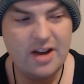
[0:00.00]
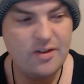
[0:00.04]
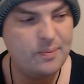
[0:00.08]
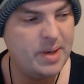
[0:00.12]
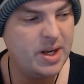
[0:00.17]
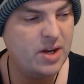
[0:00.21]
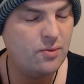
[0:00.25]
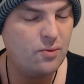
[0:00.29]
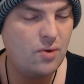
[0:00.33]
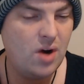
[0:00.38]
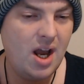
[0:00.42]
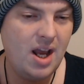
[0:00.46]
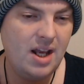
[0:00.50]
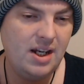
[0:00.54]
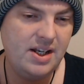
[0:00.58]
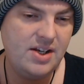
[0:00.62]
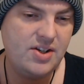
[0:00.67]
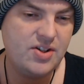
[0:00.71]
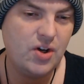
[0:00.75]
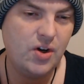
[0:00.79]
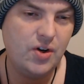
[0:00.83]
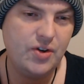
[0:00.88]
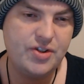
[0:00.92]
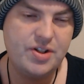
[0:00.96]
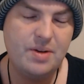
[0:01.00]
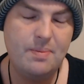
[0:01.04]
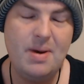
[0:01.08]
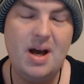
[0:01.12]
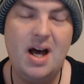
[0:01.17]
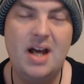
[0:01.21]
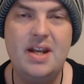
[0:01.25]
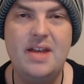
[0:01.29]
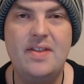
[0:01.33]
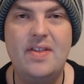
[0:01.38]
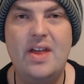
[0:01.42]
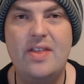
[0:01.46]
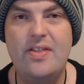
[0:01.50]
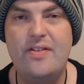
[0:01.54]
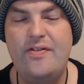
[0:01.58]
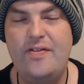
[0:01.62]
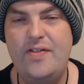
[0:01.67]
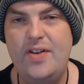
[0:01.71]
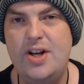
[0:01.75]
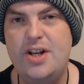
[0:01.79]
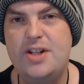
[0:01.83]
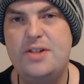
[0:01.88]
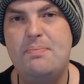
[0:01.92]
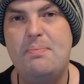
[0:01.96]
me and Riley talked about it, that the
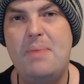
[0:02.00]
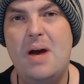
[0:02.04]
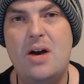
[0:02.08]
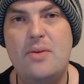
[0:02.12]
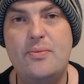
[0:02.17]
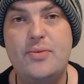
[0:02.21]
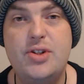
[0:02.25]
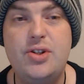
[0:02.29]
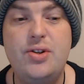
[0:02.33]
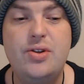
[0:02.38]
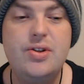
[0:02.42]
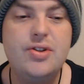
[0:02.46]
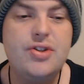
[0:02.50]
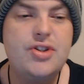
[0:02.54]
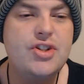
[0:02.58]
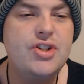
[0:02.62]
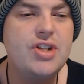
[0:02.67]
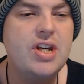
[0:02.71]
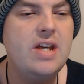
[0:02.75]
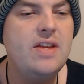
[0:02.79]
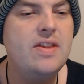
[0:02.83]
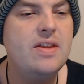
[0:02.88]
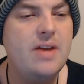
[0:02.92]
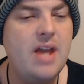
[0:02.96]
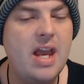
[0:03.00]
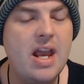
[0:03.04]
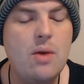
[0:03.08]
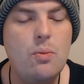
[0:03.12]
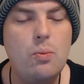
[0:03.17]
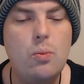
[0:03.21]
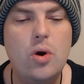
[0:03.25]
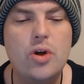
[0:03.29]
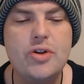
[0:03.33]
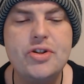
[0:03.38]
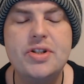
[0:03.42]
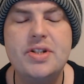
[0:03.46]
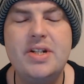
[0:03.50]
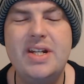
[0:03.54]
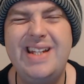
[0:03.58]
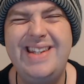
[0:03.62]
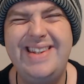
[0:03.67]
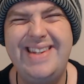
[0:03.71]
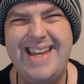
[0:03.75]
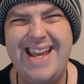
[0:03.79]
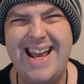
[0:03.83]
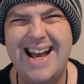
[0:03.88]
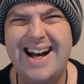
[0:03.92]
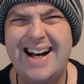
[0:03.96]
first bounce, you could see that it wasn't in
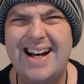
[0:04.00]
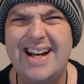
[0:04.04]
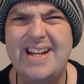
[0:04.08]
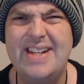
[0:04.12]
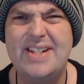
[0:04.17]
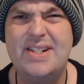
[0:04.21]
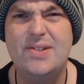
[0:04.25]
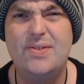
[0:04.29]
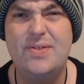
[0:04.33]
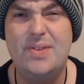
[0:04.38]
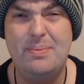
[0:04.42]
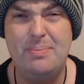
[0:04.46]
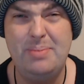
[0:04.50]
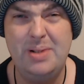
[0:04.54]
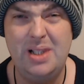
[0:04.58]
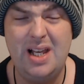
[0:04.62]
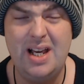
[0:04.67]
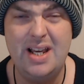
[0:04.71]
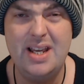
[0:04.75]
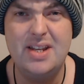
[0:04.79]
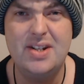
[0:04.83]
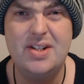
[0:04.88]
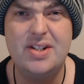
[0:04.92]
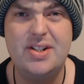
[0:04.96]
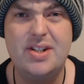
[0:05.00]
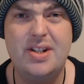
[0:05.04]
the eyes of the players.